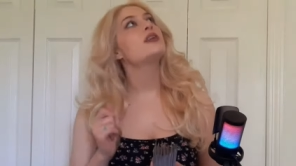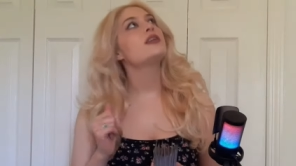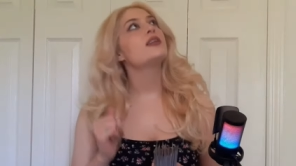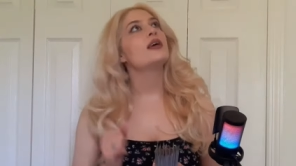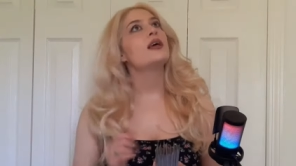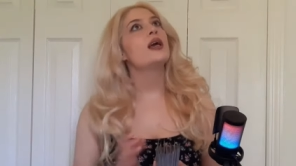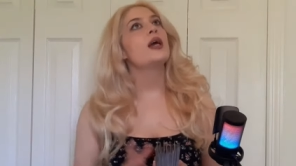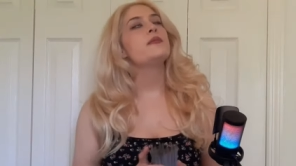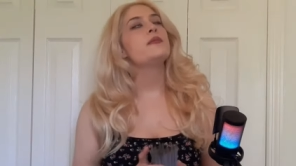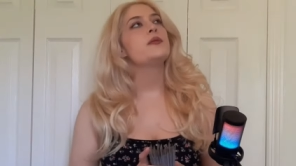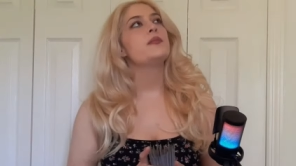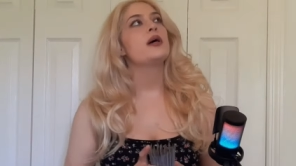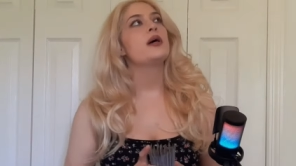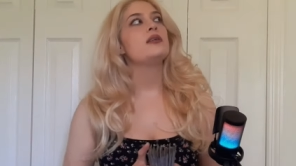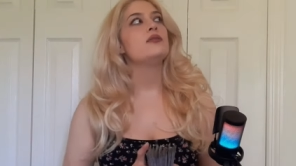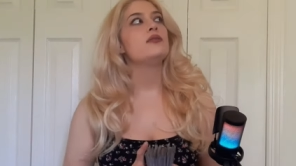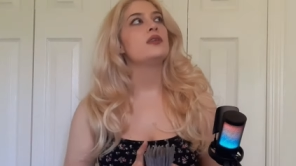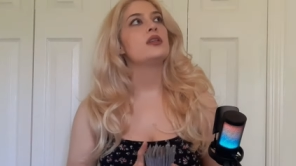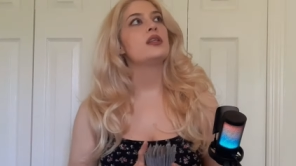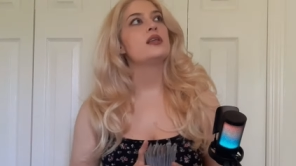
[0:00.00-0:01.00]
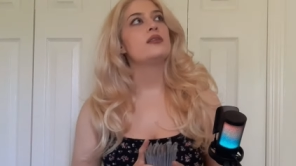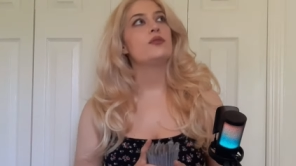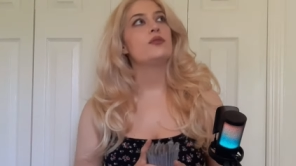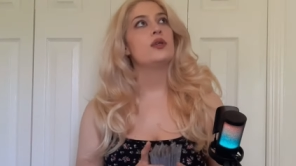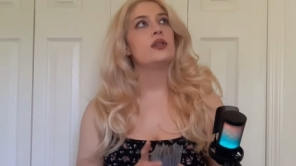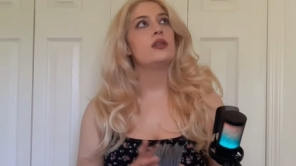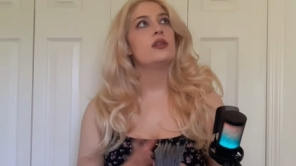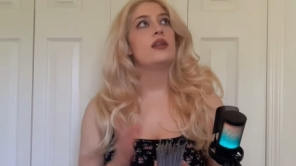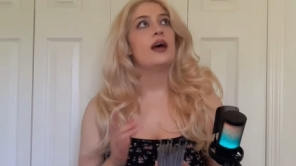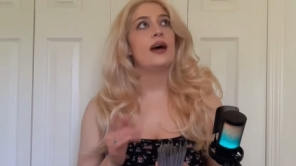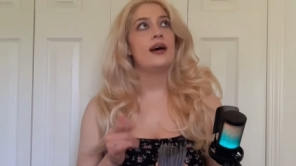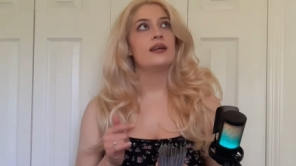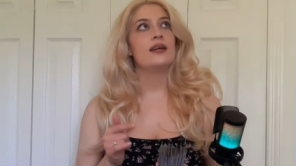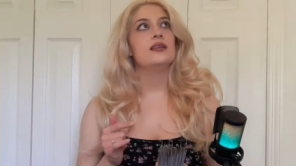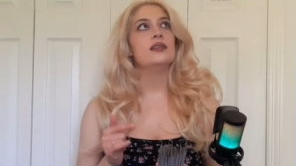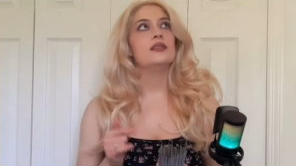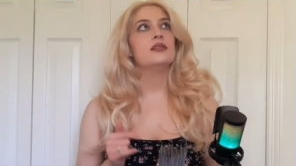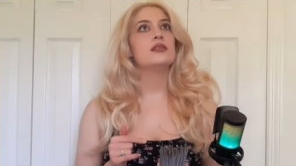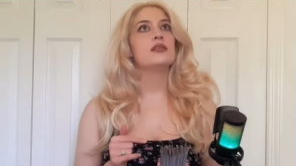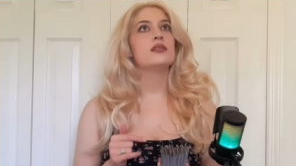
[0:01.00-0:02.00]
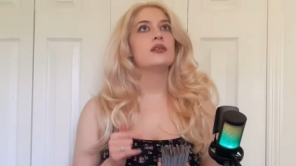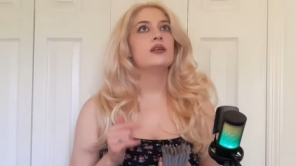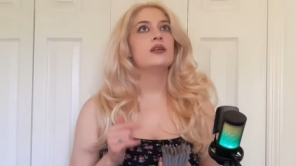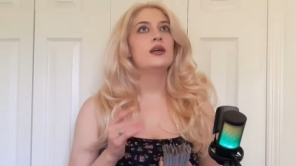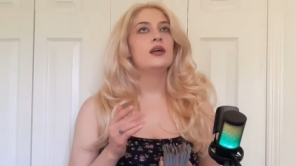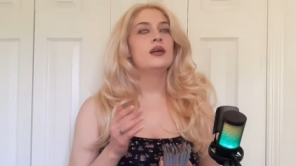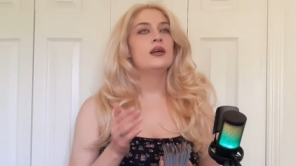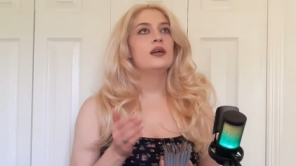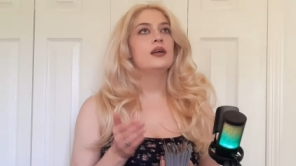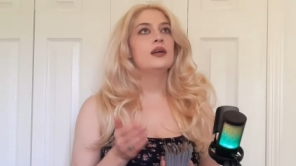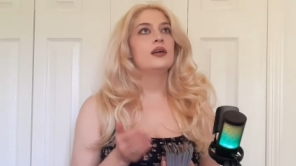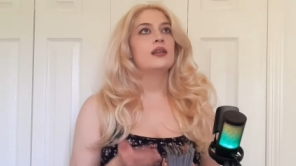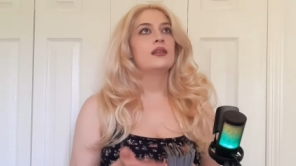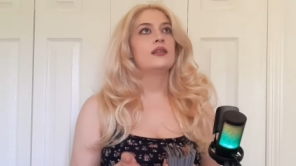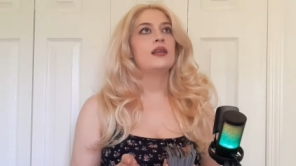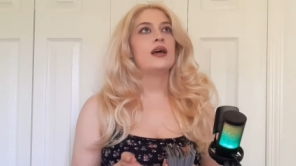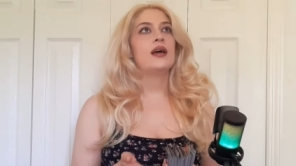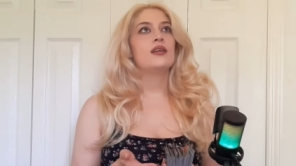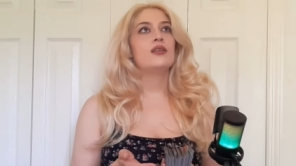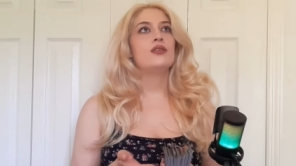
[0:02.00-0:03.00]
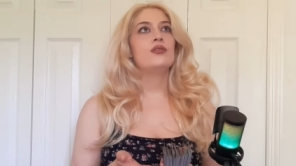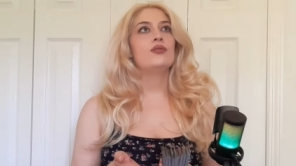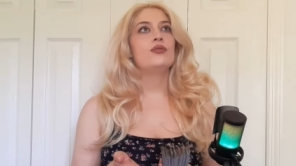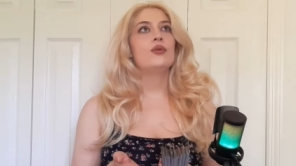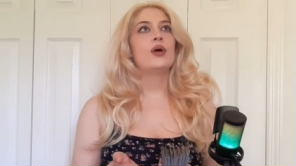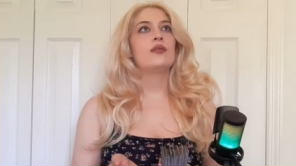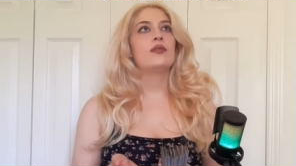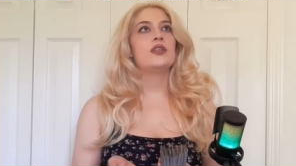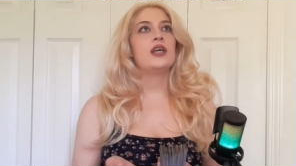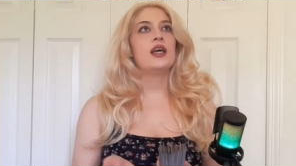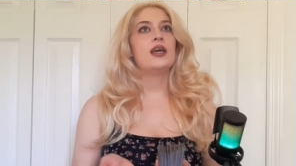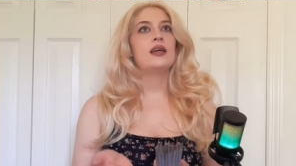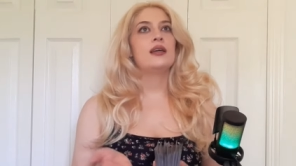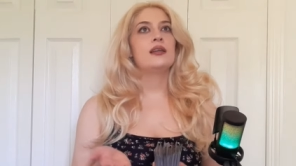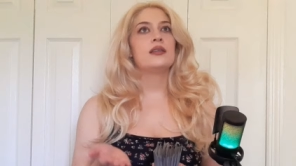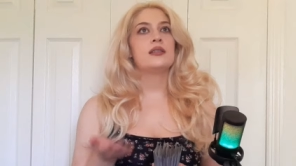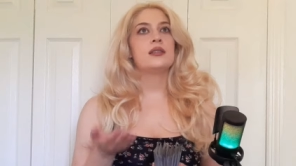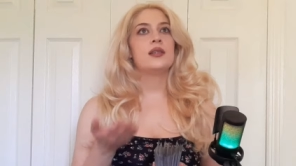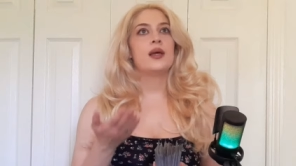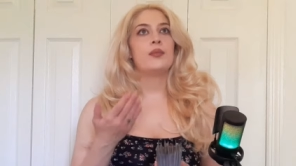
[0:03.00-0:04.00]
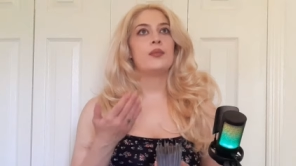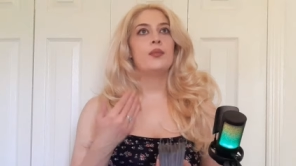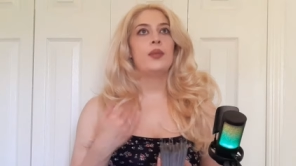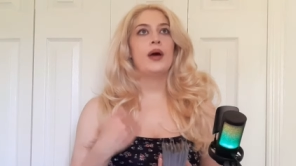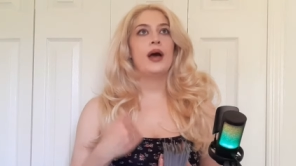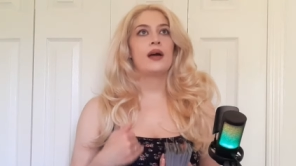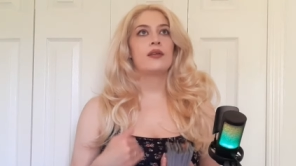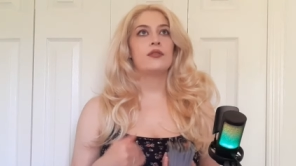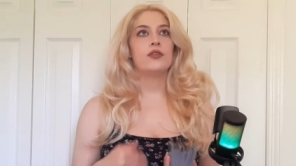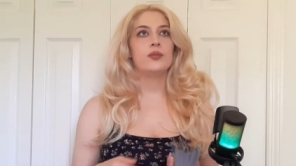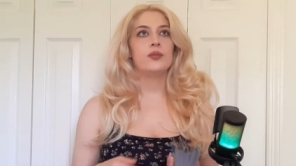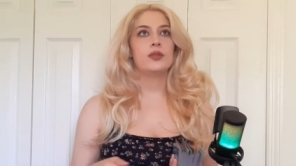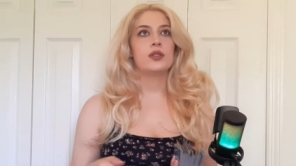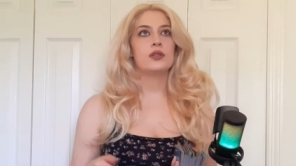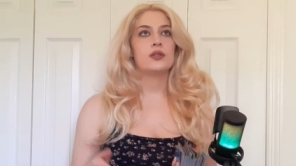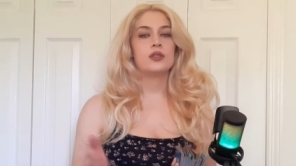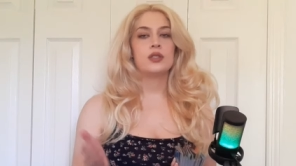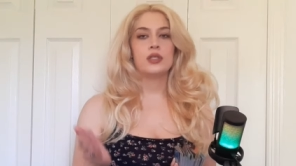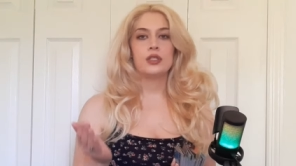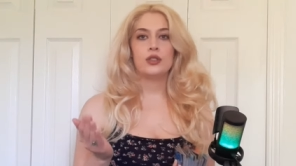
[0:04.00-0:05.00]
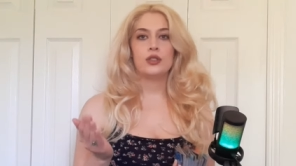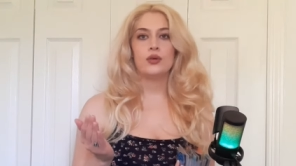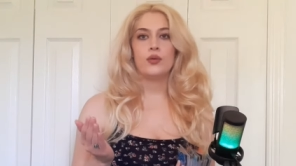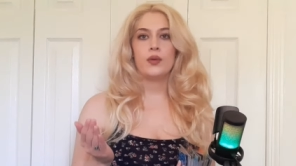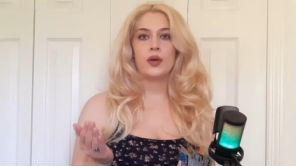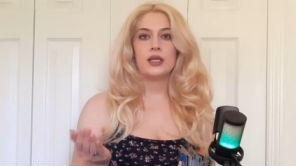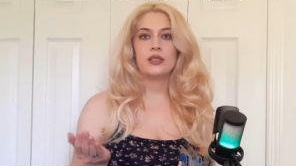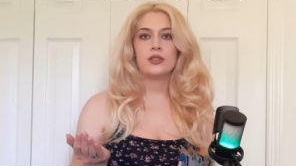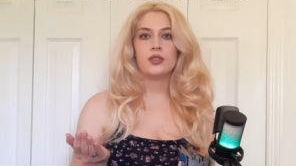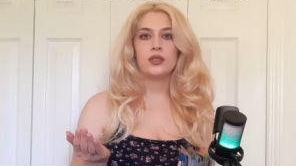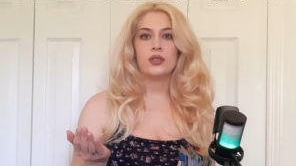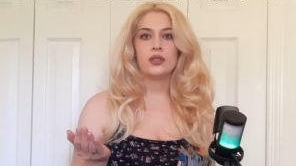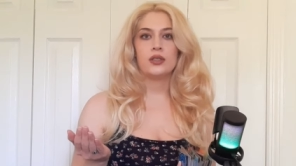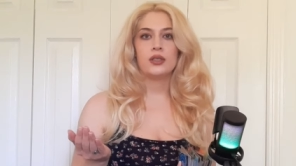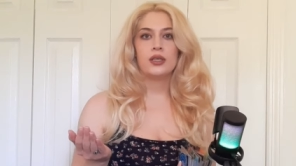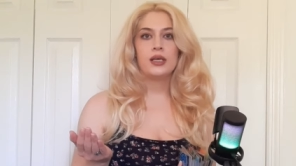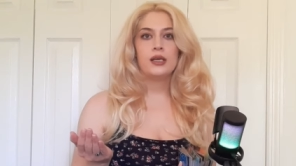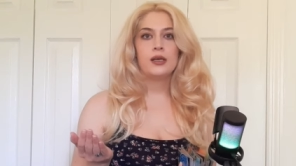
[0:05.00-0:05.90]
came to mind with that is that you have taken a step back from this situation.